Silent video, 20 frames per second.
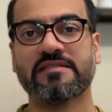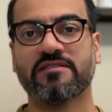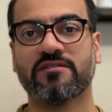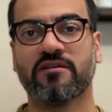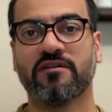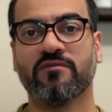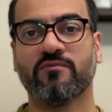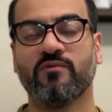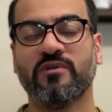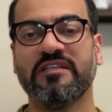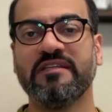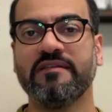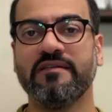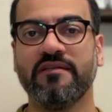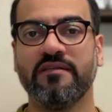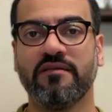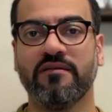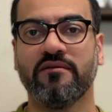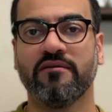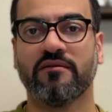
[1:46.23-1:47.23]
start with
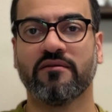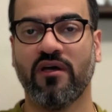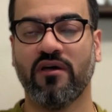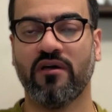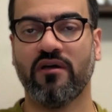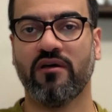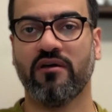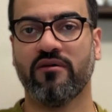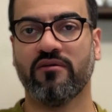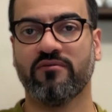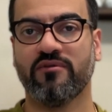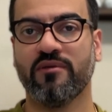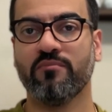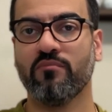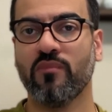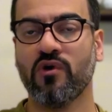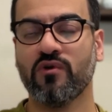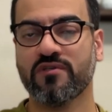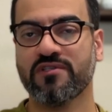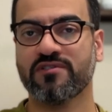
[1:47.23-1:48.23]
the
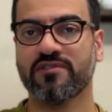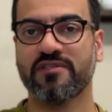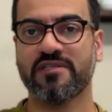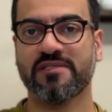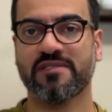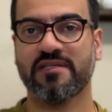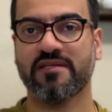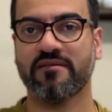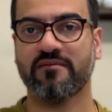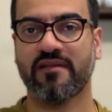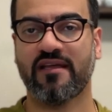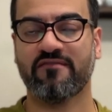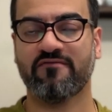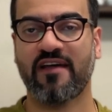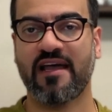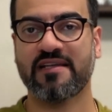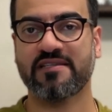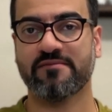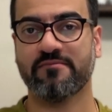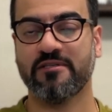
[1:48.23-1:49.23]
most recent
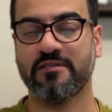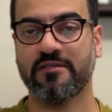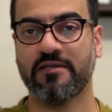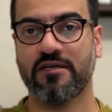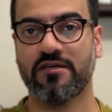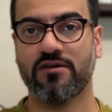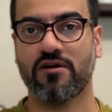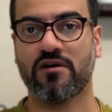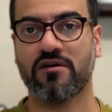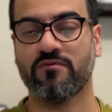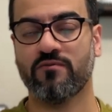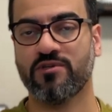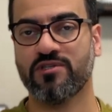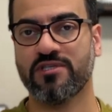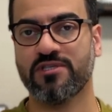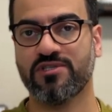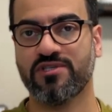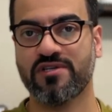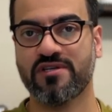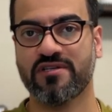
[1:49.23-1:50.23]
advancement in AI, which
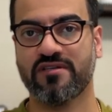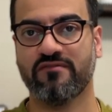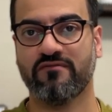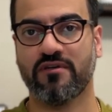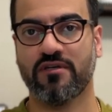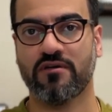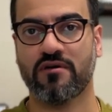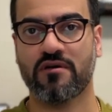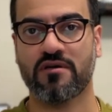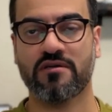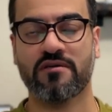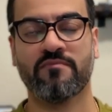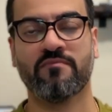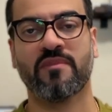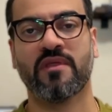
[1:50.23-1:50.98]
is generative AI.